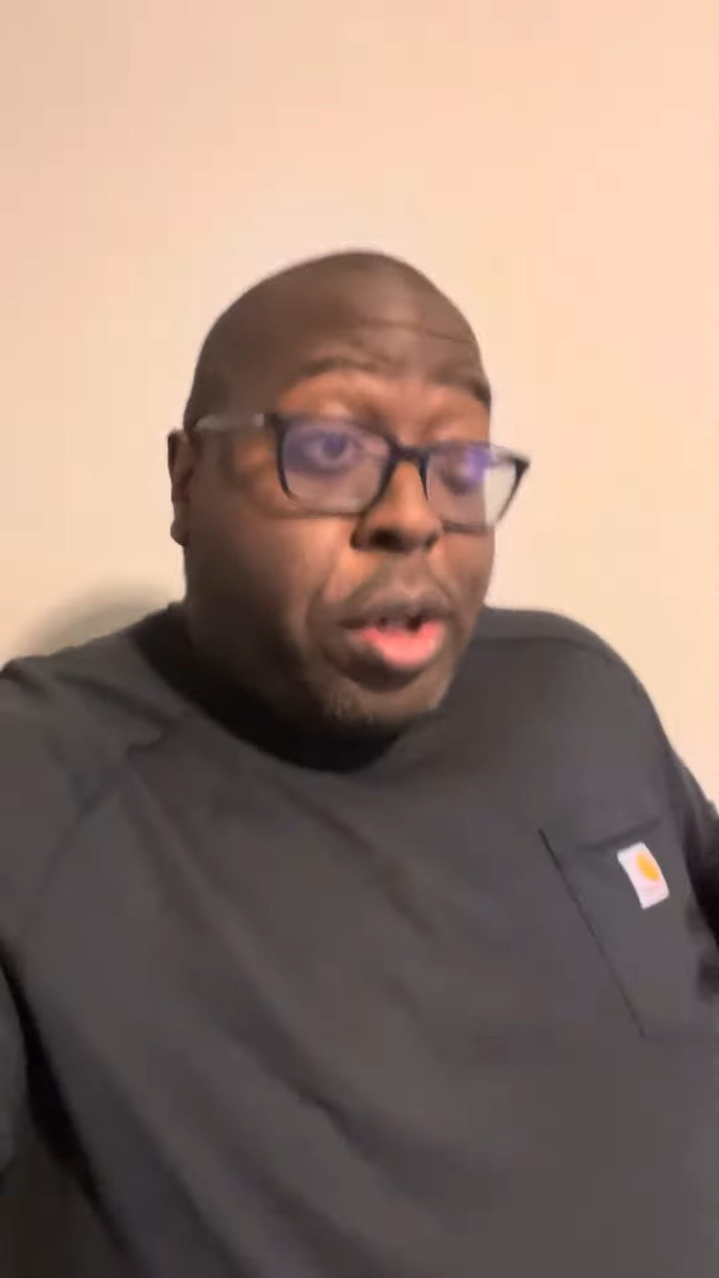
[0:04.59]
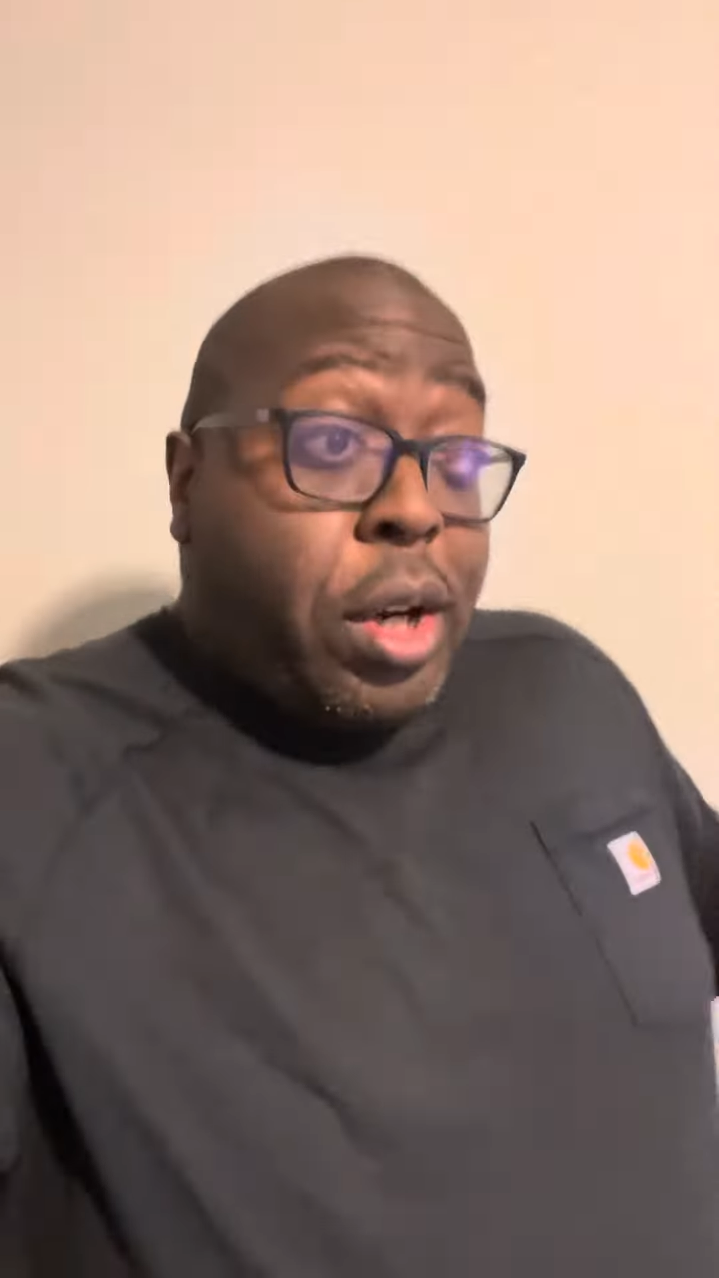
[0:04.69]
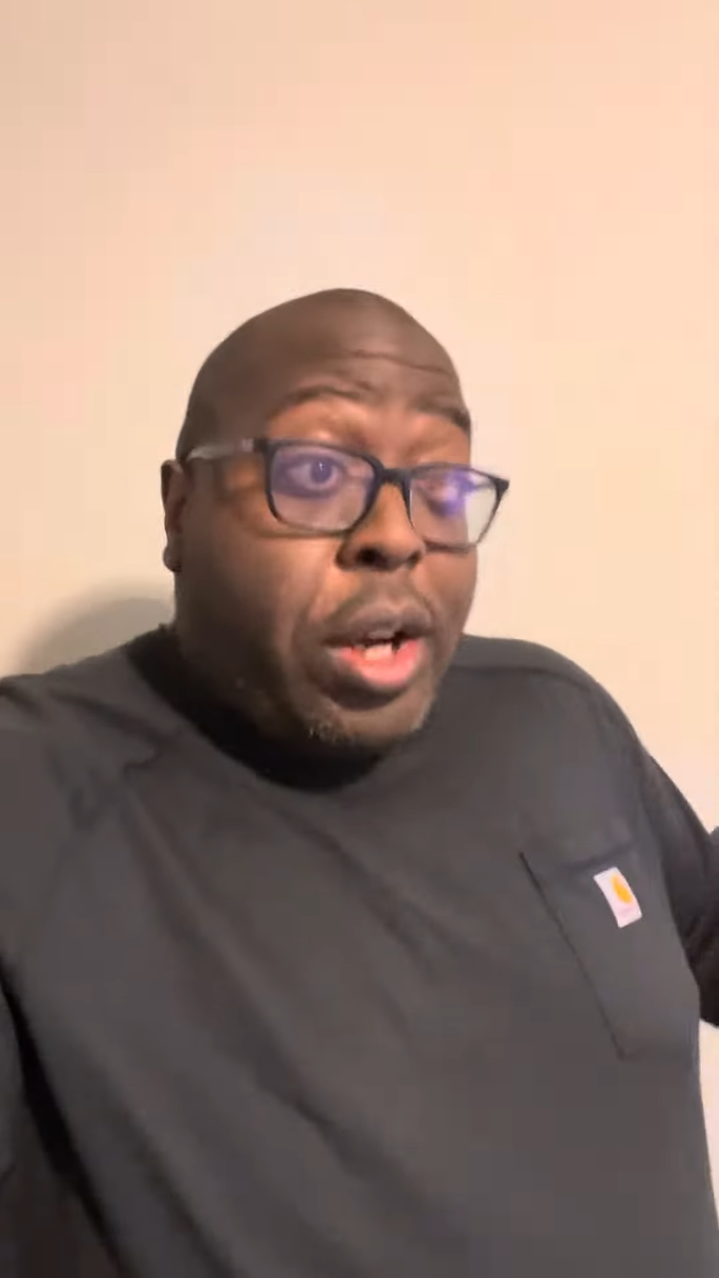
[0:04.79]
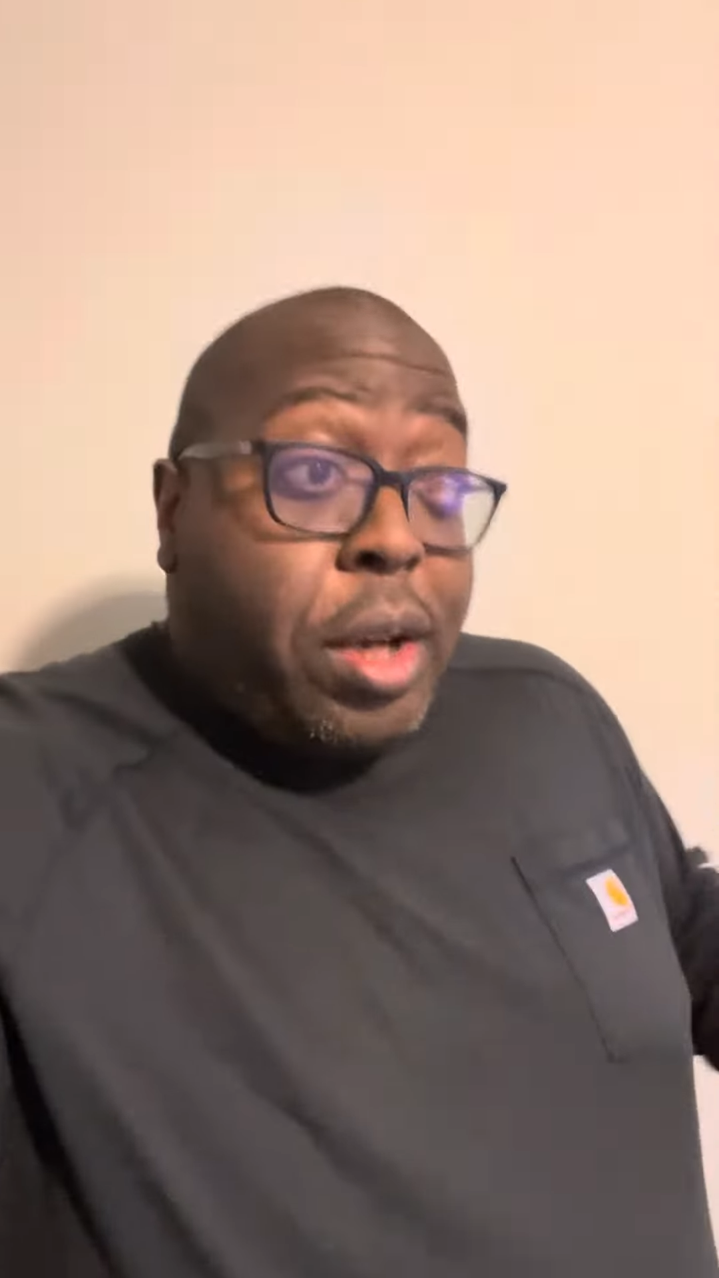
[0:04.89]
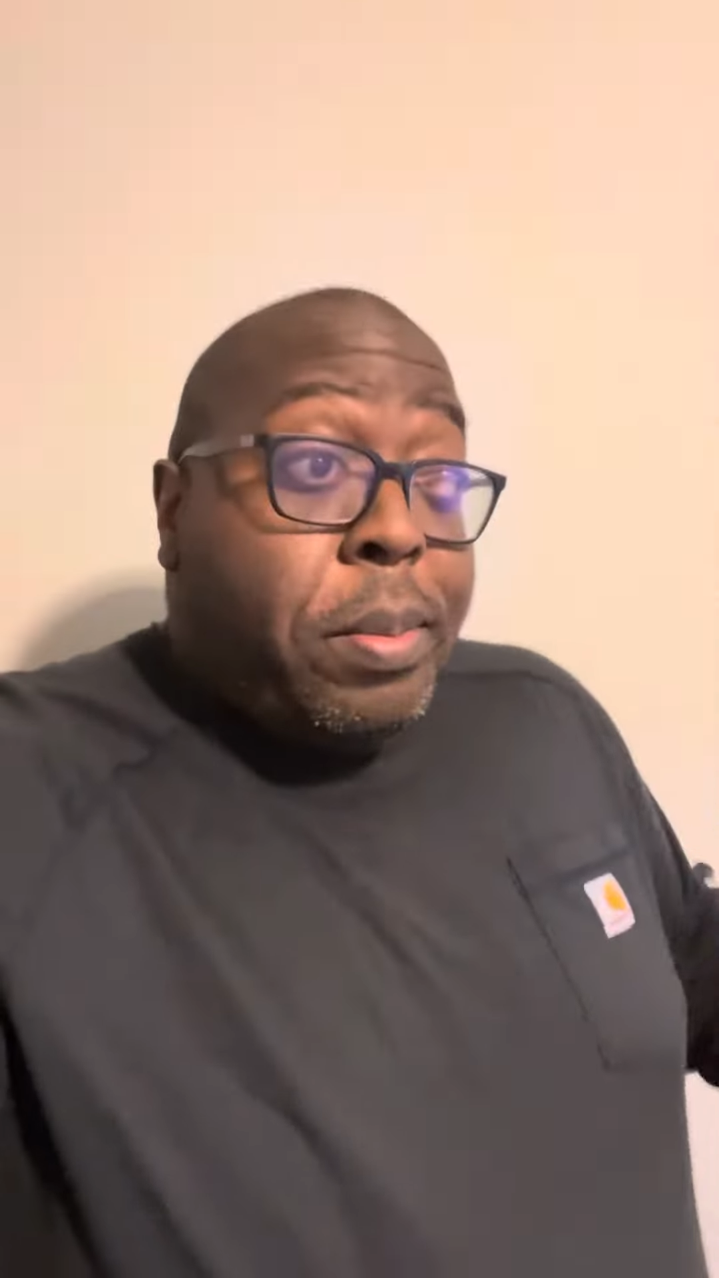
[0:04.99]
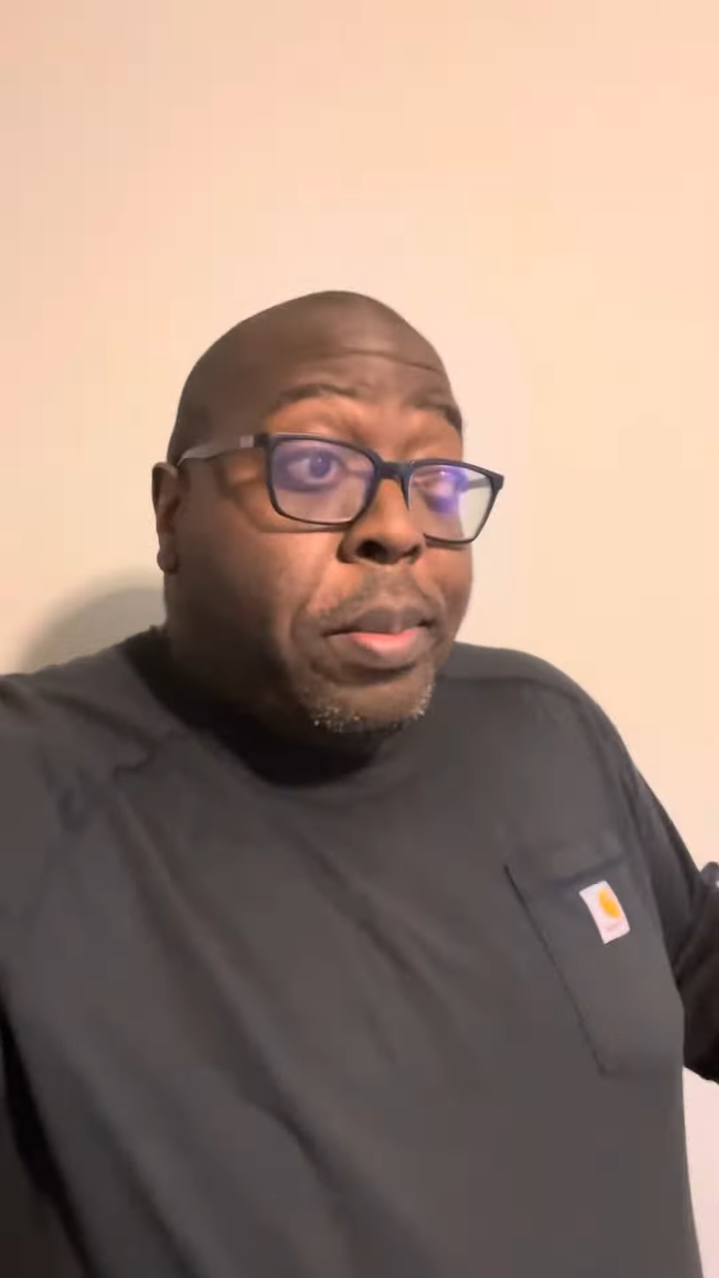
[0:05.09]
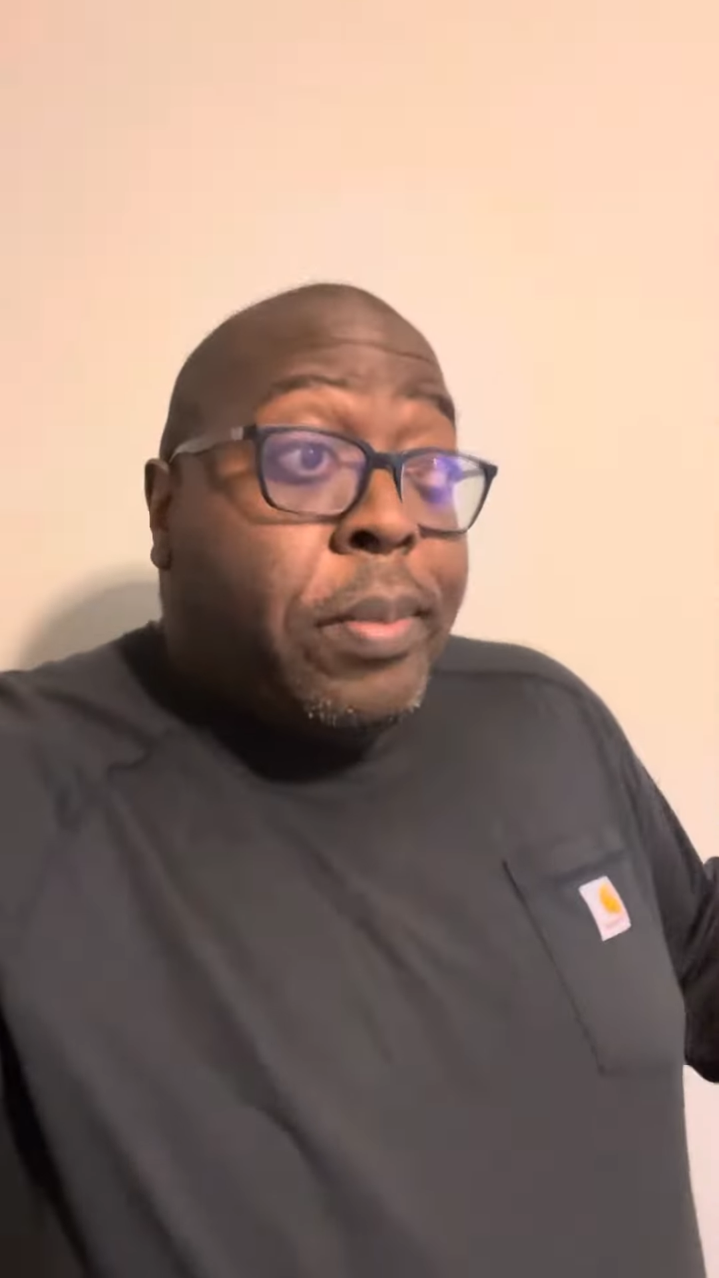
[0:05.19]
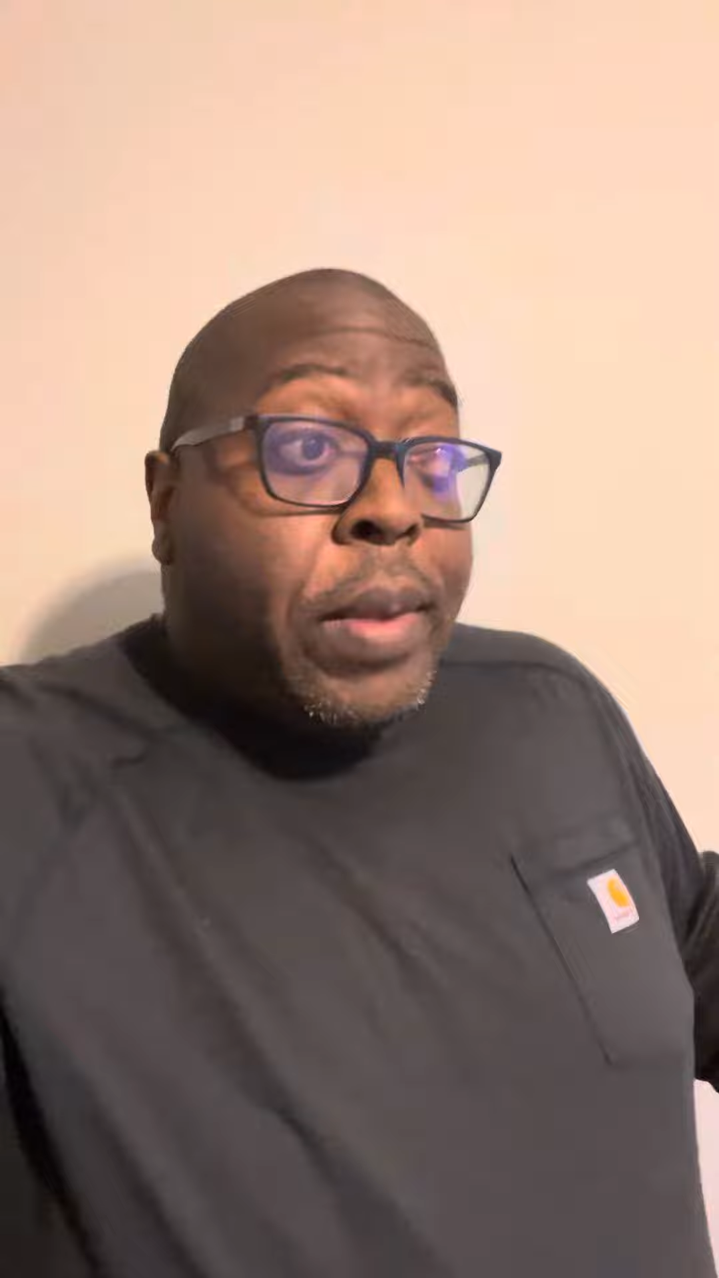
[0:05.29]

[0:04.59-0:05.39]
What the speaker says: up